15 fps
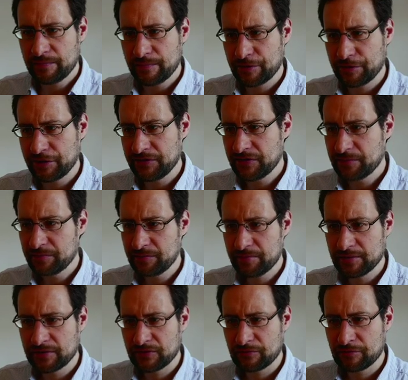Apparently that
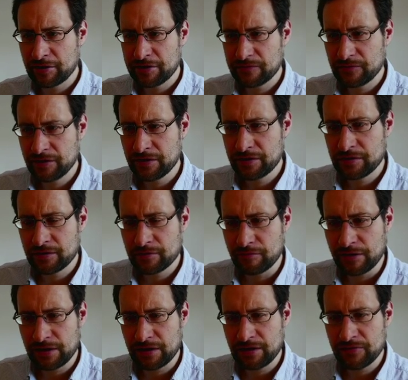builds relatively
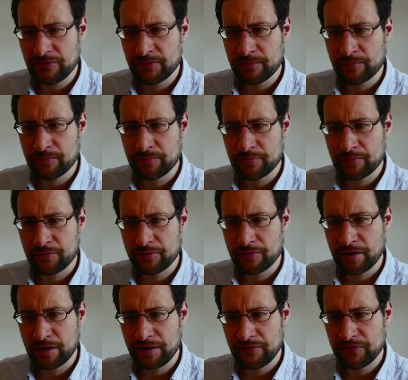quickly,
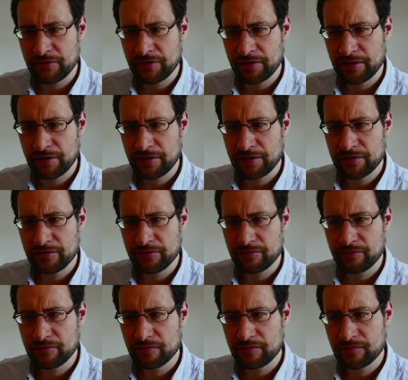surprisingly. And
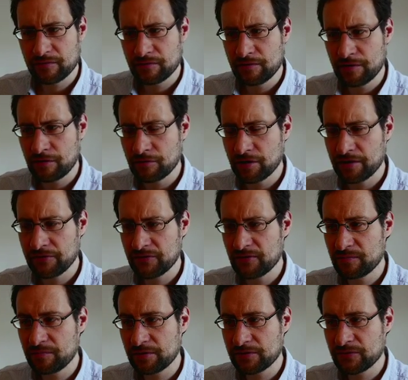how can this
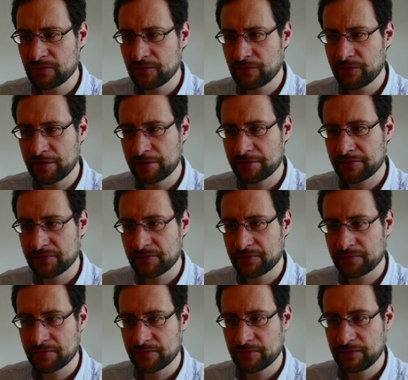build so fast?
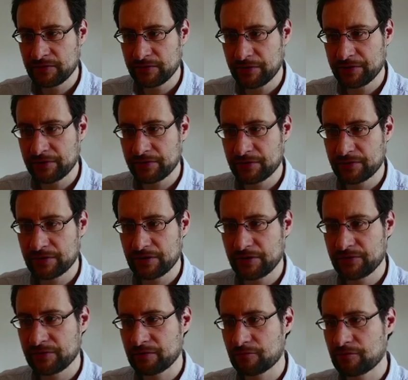That
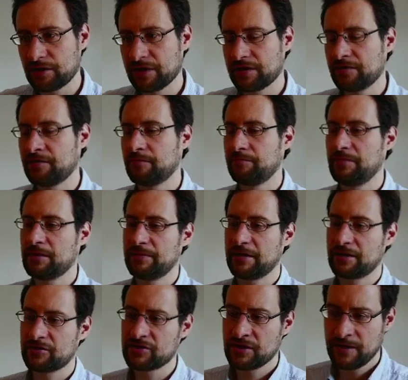doesn't look like a big
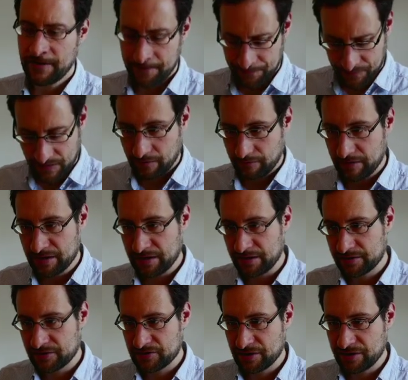package. We can
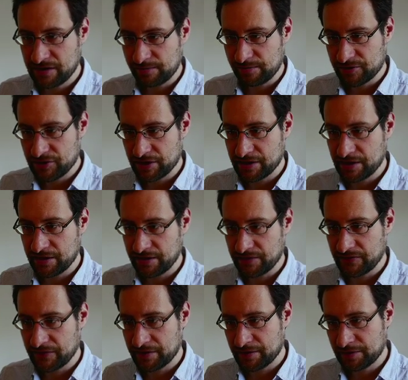actually double check
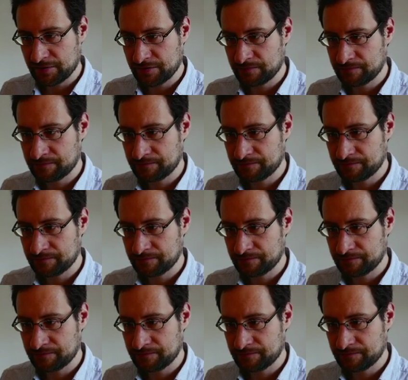ISL.